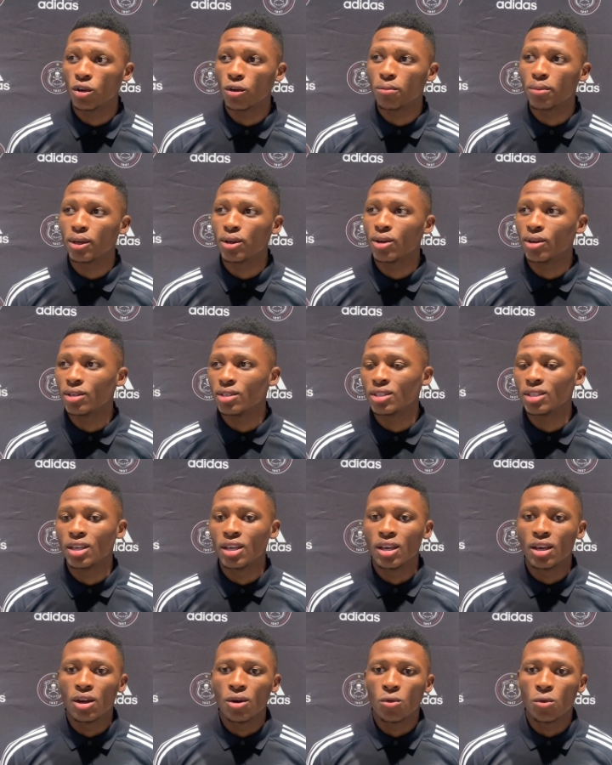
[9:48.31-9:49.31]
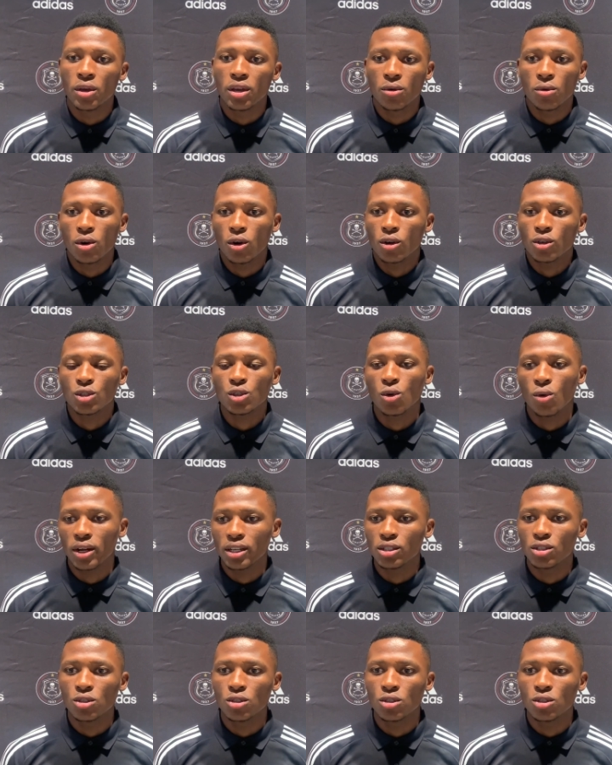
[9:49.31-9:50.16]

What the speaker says: because we also want